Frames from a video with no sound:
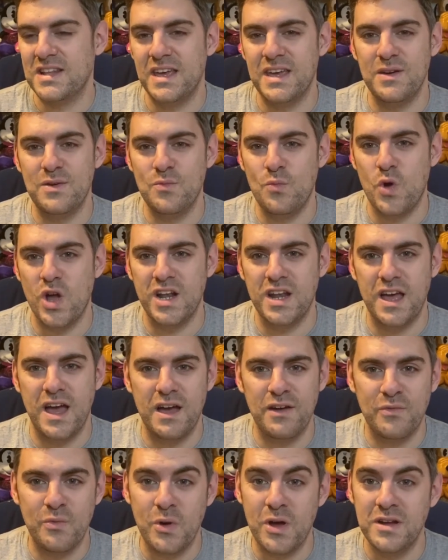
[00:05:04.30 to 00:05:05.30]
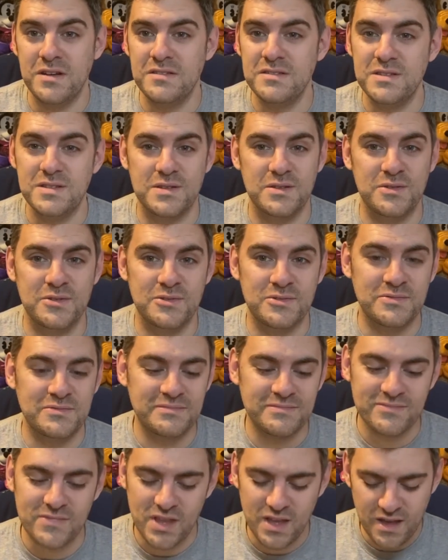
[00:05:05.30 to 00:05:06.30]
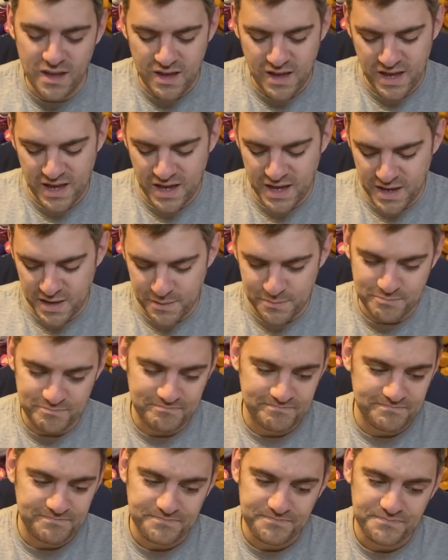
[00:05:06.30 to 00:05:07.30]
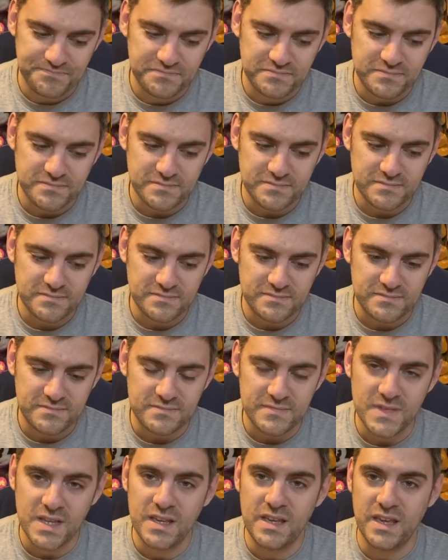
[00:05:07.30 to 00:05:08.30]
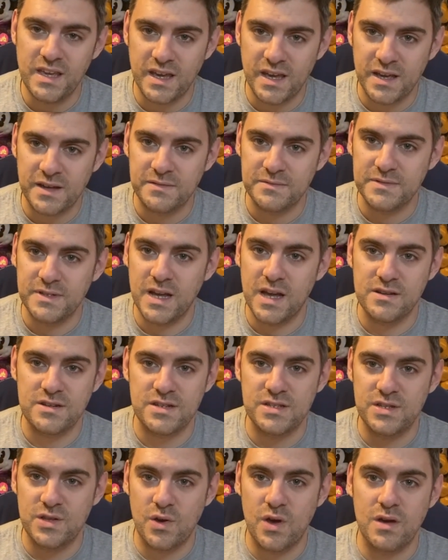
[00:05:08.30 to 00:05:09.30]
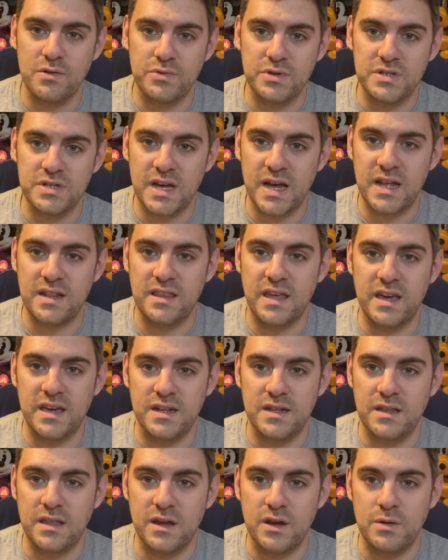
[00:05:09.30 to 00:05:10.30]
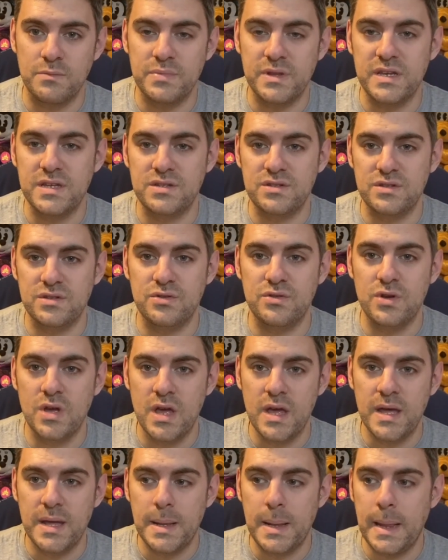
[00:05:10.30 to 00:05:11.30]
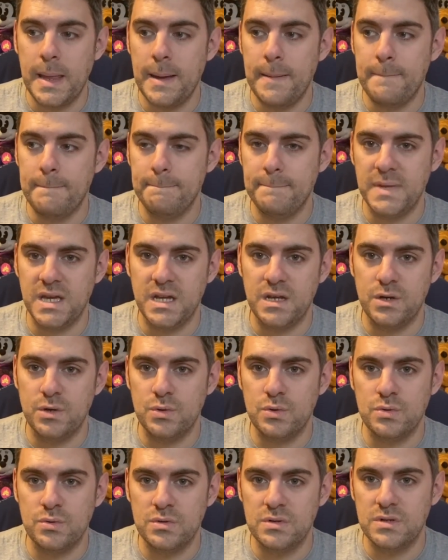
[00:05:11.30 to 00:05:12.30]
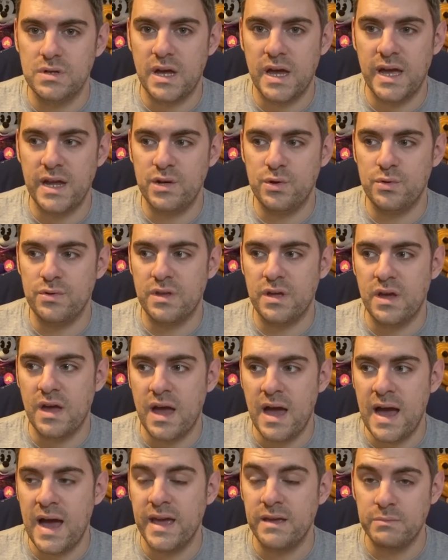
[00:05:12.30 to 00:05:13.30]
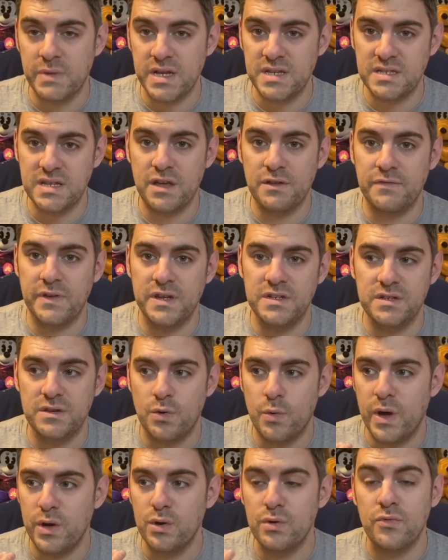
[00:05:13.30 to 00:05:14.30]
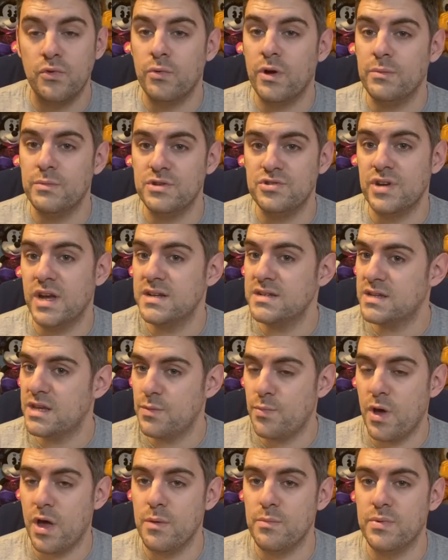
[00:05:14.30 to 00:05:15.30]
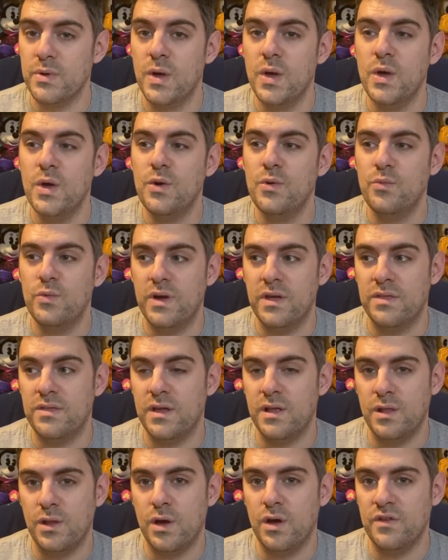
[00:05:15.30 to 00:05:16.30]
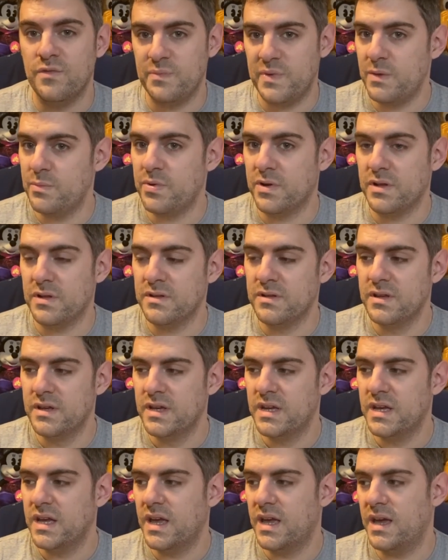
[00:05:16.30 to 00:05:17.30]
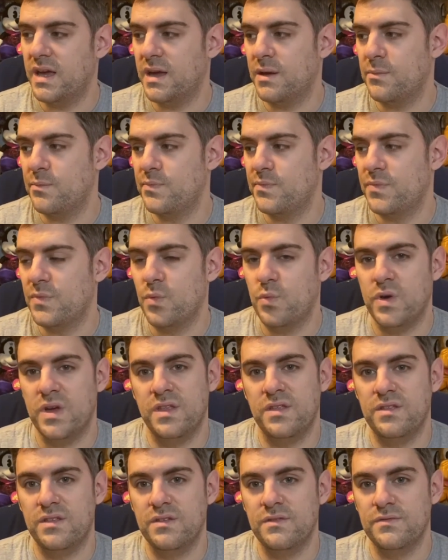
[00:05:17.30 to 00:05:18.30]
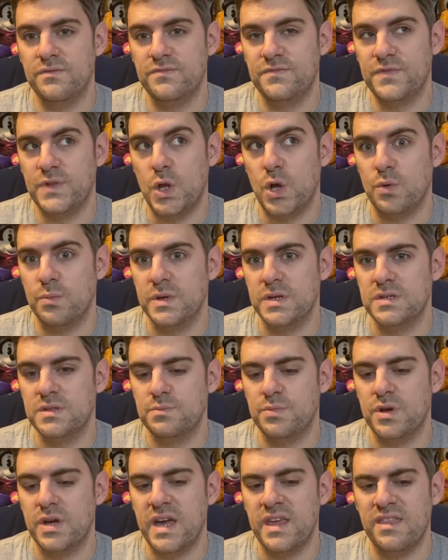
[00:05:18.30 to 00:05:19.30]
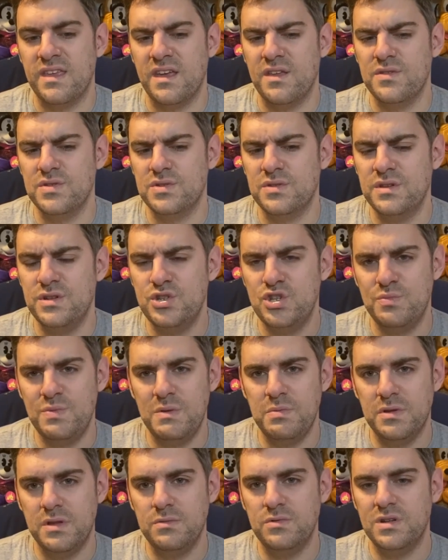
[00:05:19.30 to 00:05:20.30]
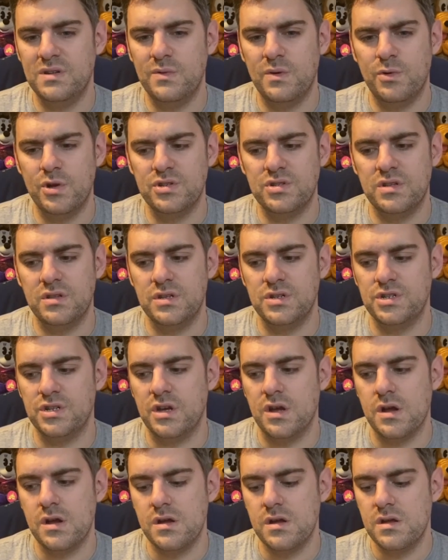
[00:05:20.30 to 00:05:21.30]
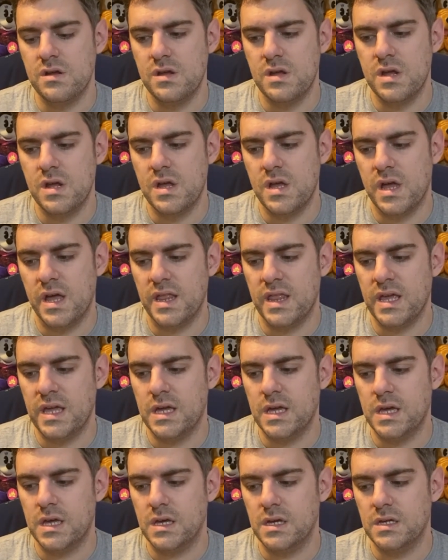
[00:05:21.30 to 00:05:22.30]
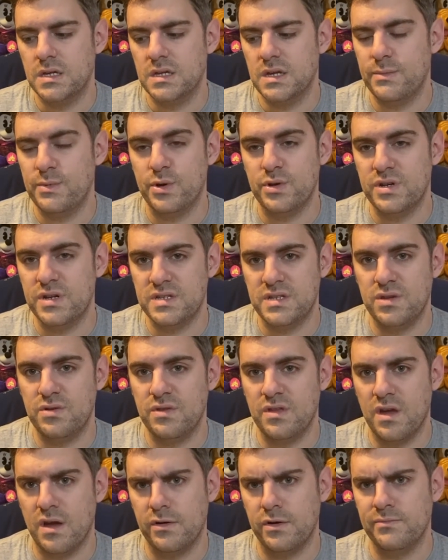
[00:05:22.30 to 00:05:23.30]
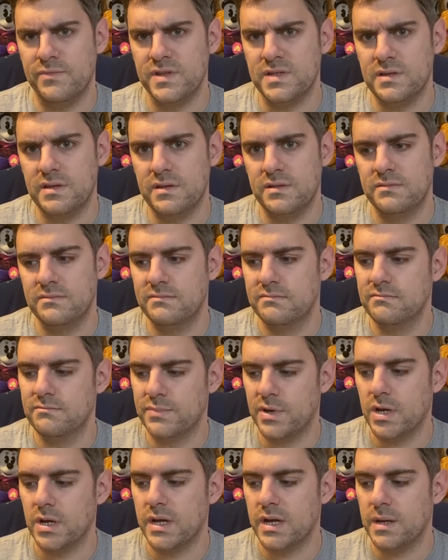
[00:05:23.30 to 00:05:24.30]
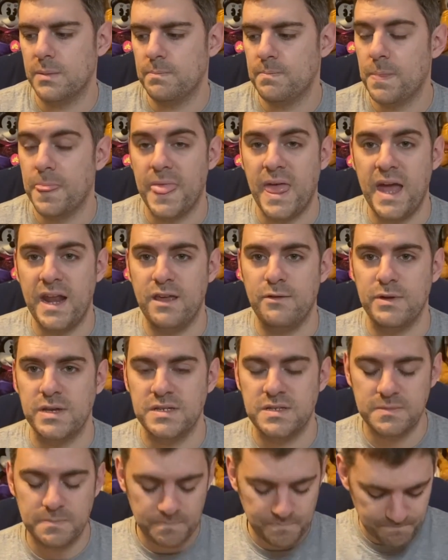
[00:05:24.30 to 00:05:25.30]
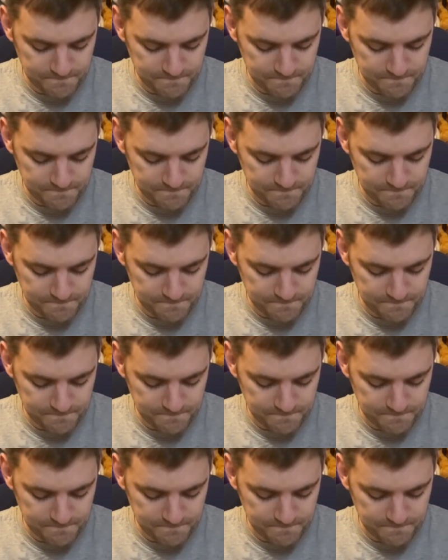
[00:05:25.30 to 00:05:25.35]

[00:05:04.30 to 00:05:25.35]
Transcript: like one, half one, so um, yeah, I just thought I would add that in there. Please do let me know. I know that I myself find it quite overwhelming trying to keep up with a lot of people um, with Vlogmas, but I think there's only two people I'm going to be watching this year, I think. I'm not going to say who they are, obviously, but um, anyways,